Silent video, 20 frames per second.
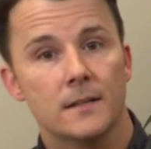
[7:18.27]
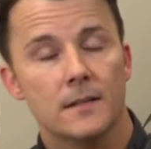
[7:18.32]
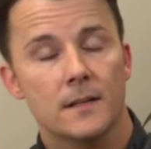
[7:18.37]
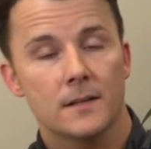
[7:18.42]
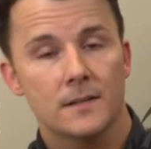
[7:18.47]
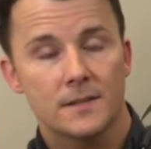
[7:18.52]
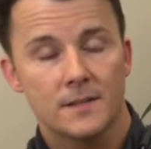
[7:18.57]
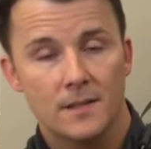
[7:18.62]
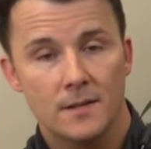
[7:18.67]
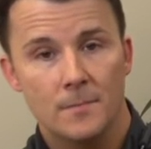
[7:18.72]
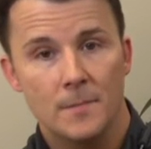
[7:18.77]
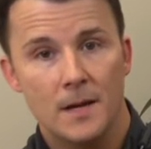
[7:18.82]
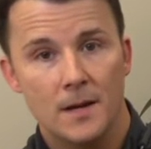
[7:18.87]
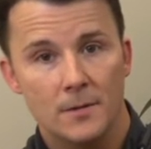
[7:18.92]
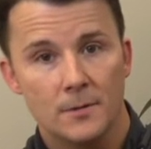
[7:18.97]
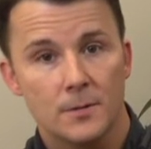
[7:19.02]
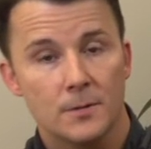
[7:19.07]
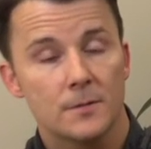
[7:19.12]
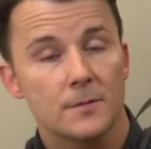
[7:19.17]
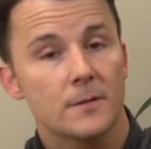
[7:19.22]
Now some
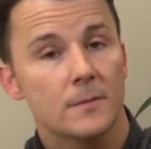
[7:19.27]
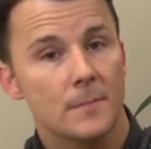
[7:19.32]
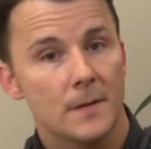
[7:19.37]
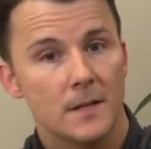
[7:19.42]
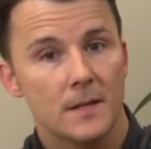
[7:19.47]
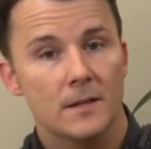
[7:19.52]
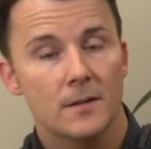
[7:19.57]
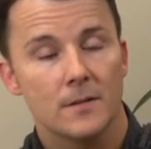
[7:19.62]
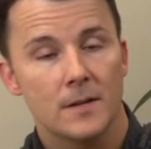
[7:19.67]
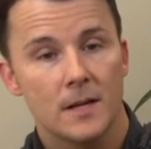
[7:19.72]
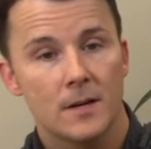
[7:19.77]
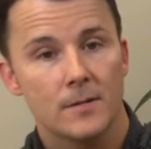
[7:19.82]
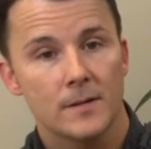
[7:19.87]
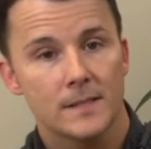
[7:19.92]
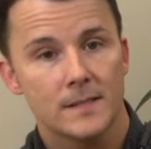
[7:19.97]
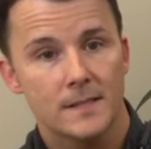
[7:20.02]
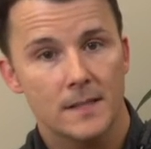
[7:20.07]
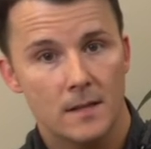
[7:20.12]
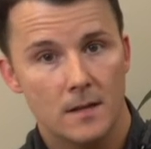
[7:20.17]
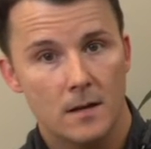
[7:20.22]
altos, depending on how
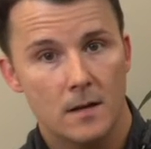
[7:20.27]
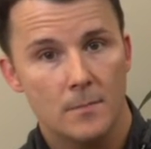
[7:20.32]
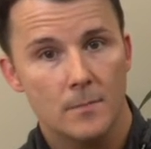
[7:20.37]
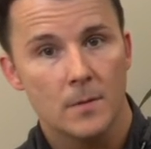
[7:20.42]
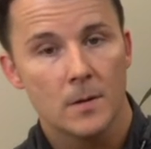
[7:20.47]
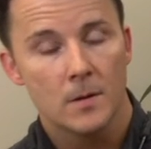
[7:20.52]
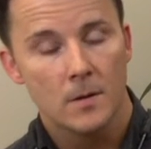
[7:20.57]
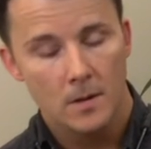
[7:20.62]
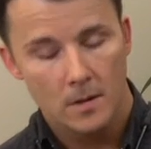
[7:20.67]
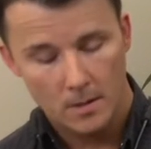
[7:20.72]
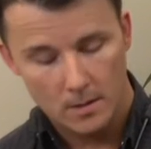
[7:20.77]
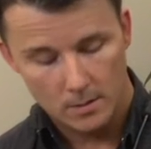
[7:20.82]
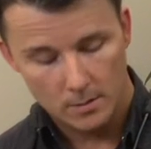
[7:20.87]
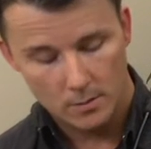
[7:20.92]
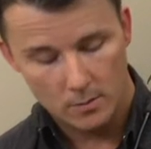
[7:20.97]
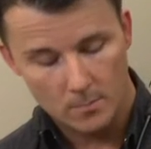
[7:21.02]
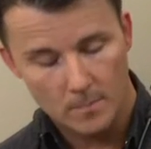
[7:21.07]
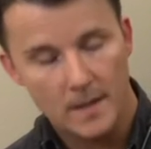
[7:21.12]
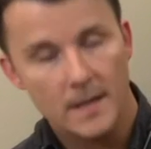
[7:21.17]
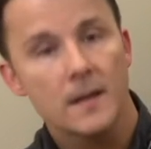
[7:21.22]
it's set up,
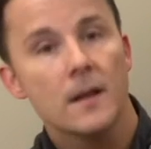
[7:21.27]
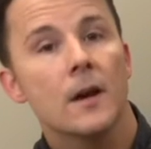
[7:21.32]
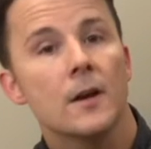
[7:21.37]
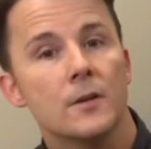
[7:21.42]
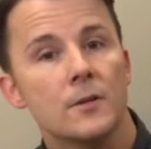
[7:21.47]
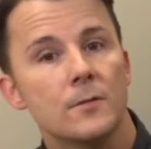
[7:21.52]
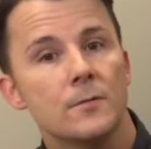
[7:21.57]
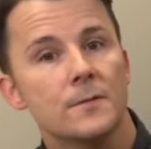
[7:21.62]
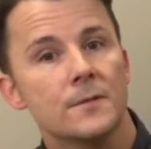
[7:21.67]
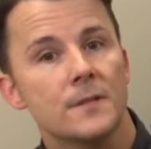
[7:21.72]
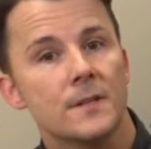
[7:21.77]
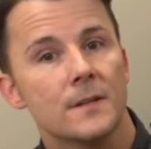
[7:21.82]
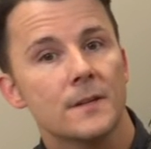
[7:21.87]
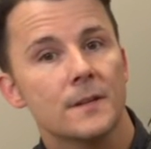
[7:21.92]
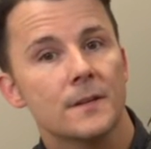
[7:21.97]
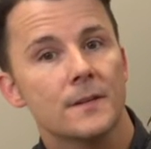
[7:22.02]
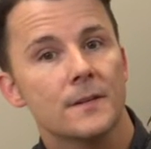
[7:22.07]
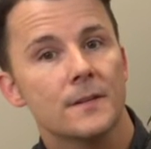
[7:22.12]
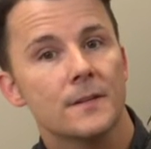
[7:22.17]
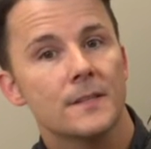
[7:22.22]
you may not use
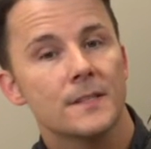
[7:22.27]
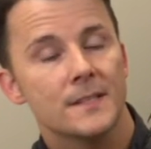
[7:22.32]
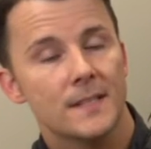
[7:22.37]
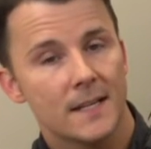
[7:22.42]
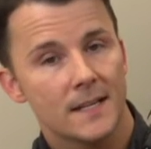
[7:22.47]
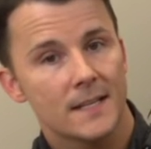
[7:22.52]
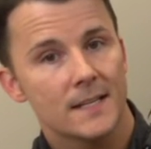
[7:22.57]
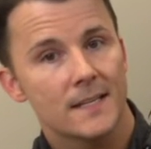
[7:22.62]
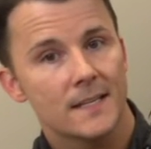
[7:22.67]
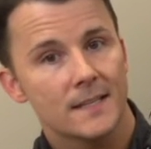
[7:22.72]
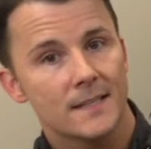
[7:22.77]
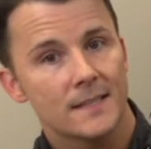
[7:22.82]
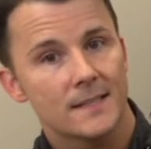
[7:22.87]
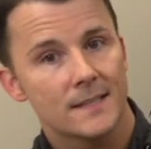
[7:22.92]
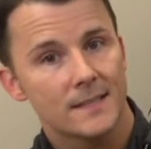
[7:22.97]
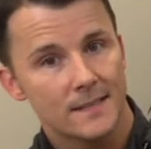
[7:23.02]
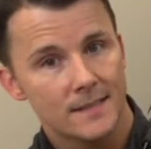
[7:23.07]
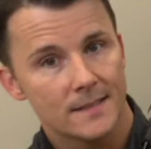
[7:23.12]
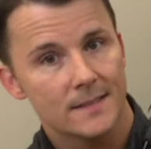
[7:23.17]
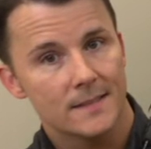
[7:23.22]
the second
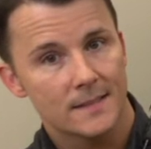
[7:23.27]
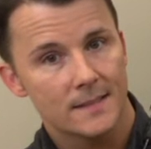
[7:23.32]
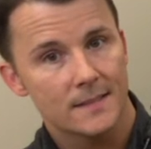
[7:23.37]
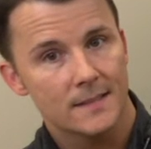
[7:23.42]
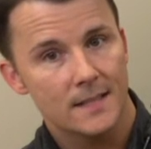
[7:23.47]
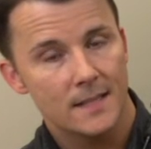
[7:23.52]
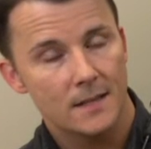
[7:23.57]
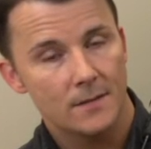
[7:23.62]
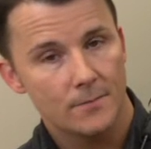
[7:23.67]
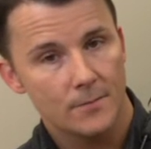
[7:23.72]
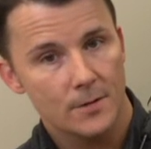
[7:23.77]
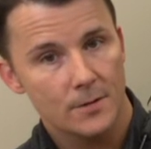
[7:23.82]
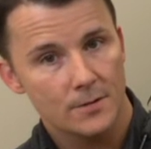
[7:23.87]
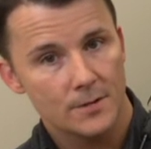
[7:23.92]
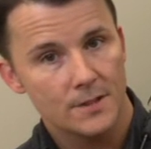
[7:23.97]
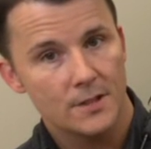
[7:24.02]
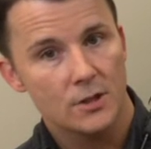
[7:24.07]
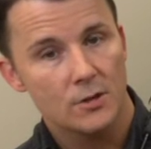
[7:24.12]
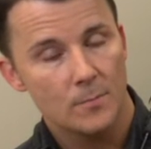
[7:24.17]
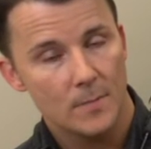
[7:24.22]
key for your
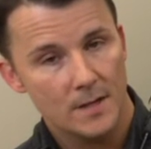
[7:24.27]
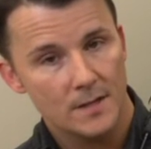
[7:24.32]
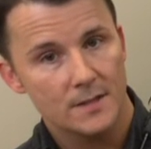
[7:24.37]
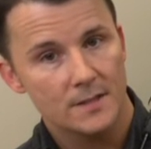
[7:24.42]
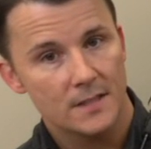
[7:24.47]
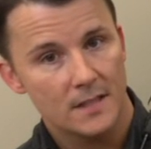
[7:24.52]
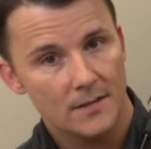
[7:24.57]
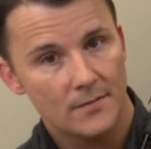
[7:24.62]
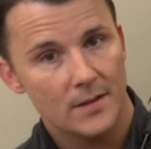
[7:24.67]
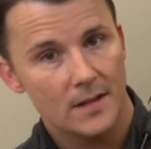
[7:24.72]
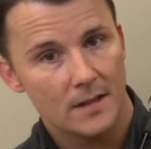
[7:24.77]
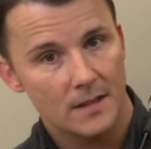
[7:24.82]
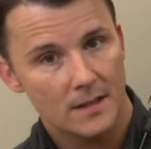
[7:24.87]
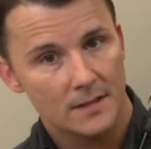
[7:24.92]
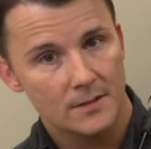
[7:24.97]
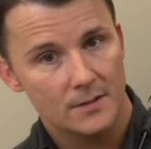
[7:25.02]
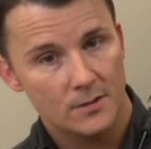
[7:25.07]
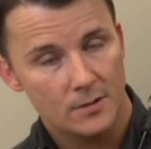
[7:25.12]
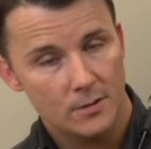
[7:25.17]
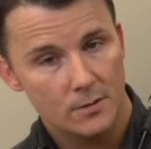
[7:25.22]
C, you may just have
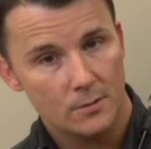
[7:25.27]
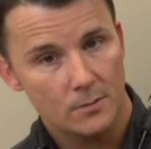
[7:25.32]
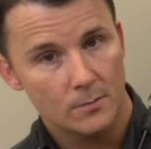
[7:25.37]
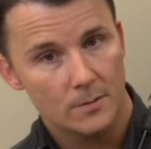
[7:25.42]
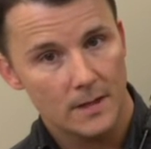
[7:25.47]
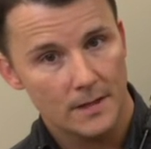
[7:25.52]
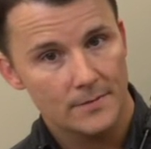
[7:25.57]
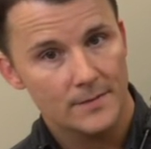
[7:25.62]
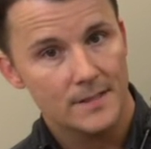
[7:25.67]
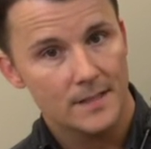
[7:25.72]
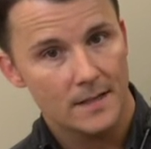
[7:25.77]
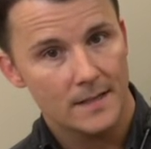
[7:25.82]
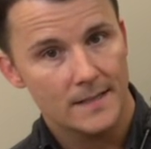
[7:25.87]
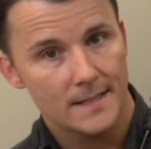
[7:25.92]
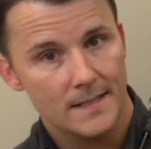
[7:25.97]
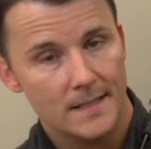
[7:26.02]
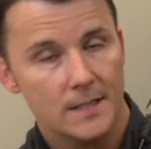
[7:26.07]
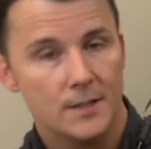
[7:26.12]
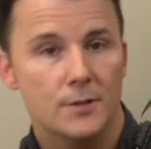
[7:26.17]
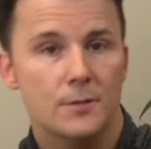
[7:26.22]
LS2, left side
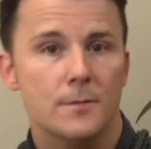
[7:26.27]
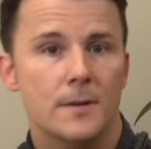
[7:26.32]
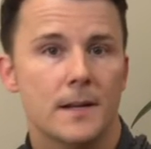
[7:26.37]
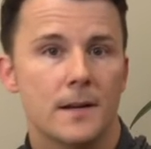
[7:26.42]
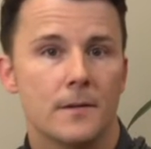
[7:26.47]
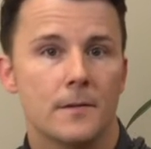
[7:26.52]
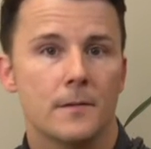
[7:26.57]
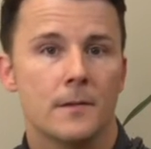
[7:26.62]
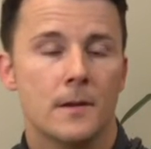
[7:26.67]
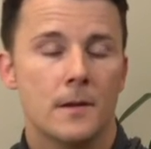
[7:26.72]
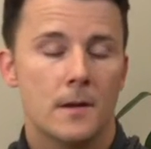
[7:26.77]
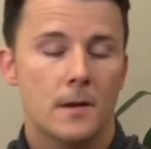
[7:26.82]
key 2 down.